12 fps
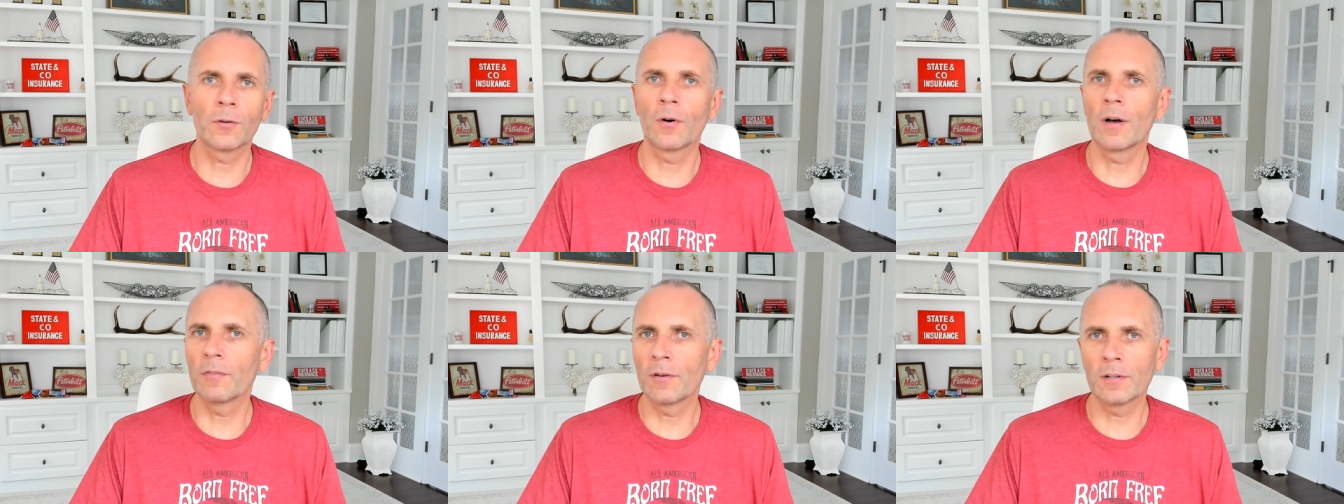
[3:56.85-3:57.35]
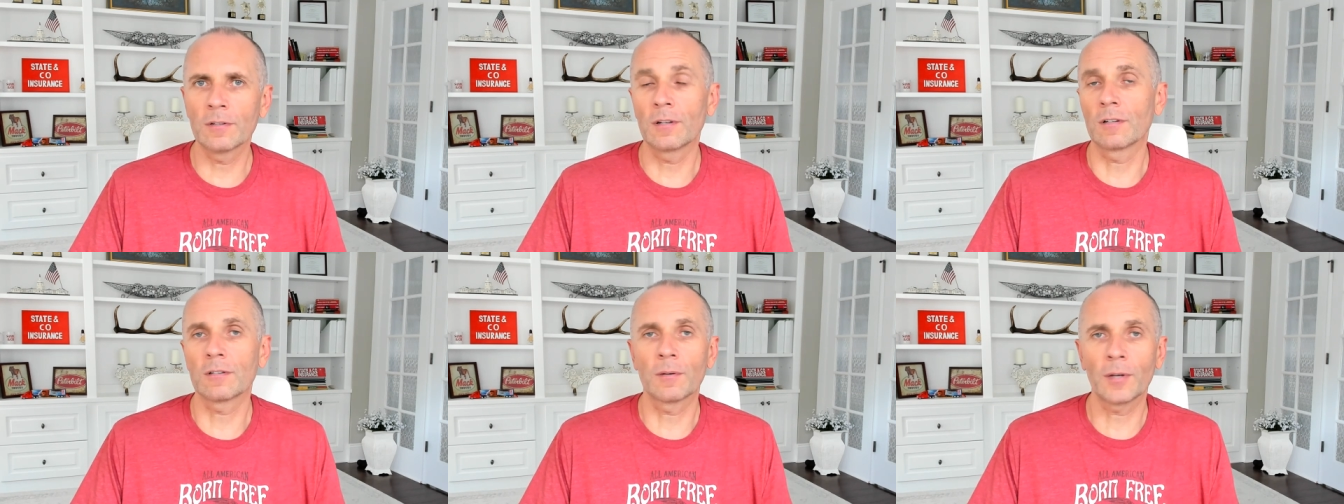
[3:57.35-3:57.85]
hundreds
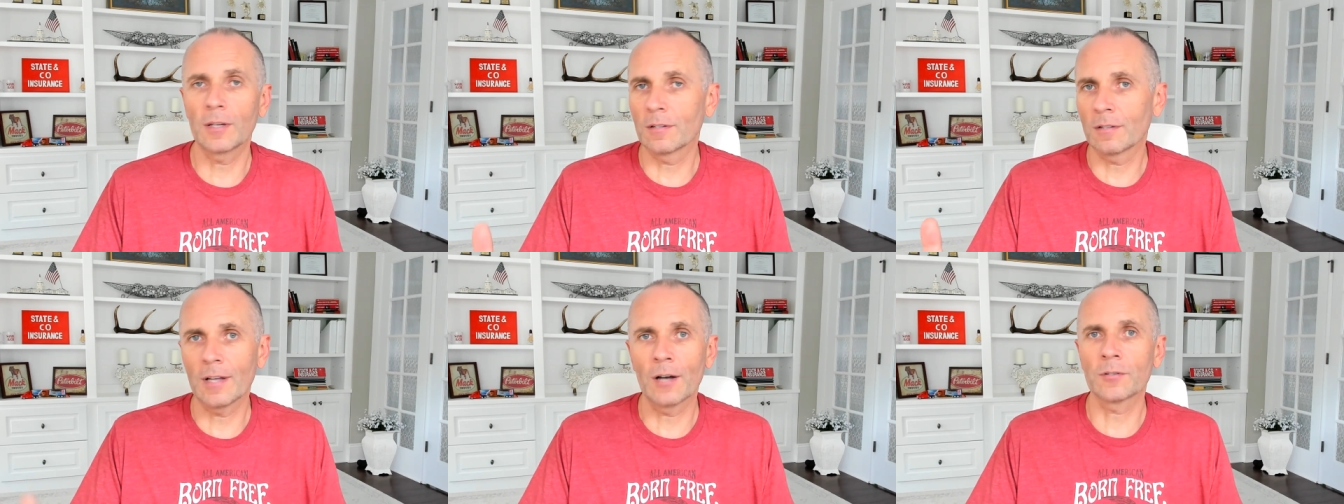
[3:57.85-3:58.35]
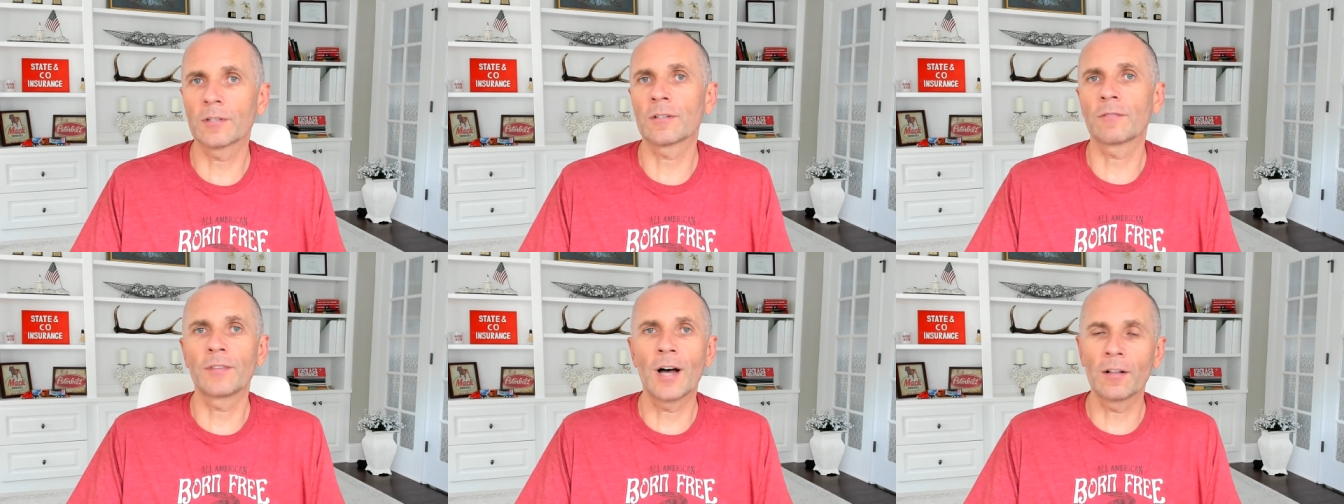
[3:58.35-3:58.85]
and in some cases thousands
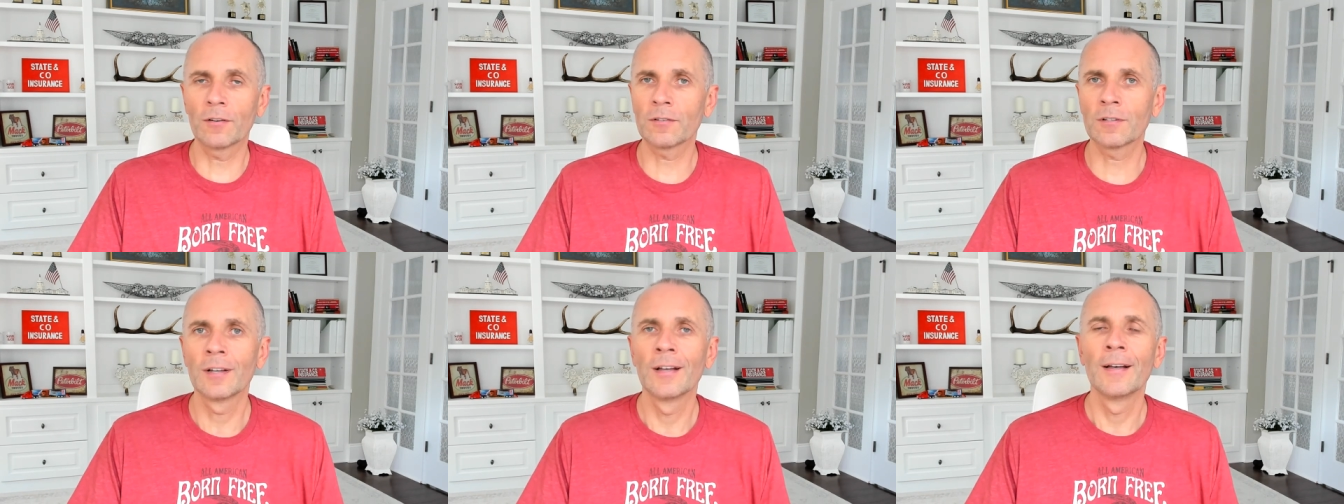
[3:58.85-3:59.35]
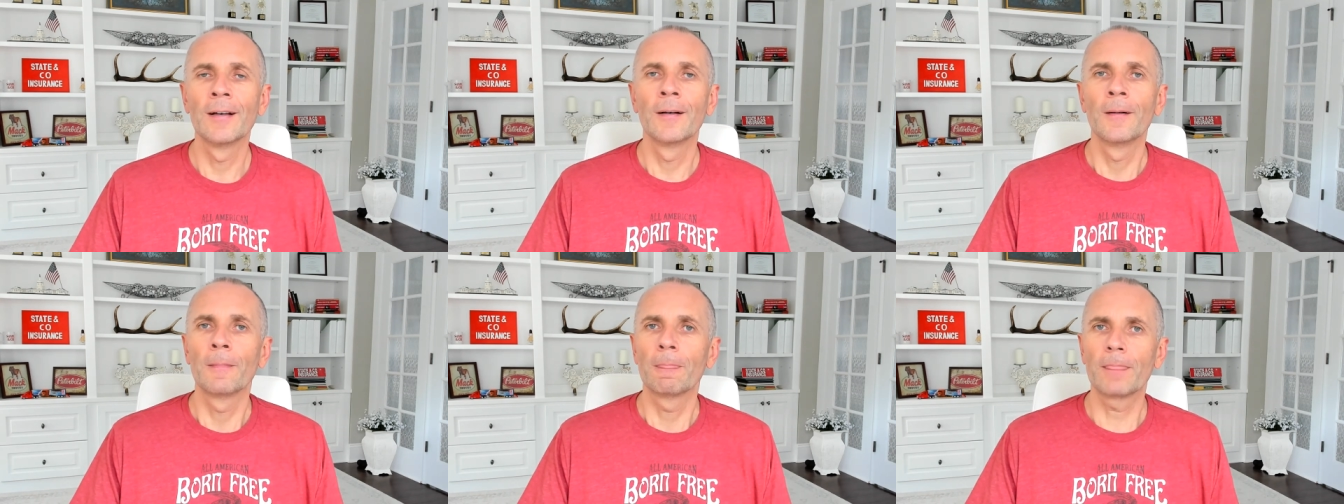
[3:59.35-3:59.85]
of dollars,
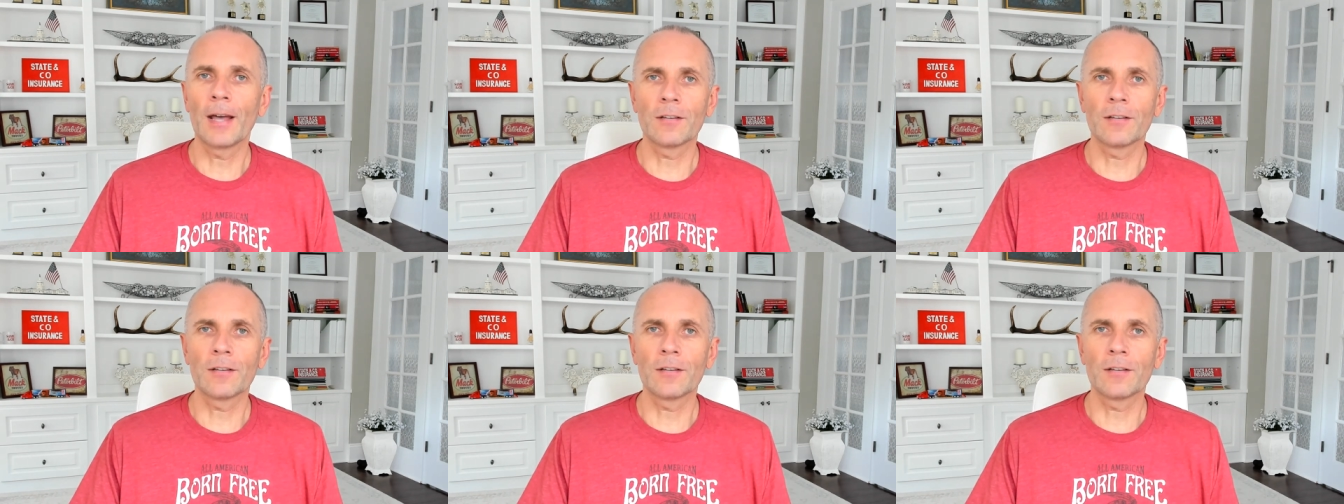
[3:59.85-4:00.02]
that's